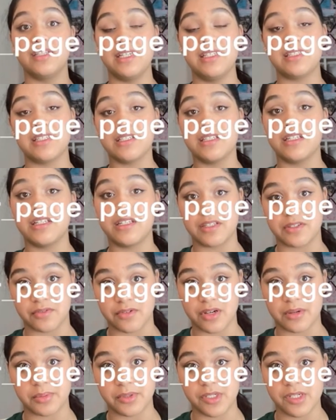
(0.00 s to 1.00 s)
linked in the
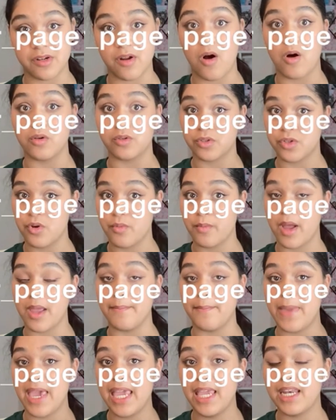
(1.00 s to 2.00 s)
description, also my
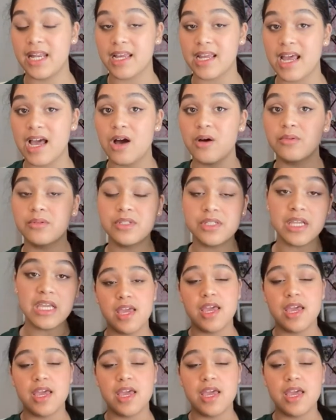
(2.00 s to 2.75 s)
main account.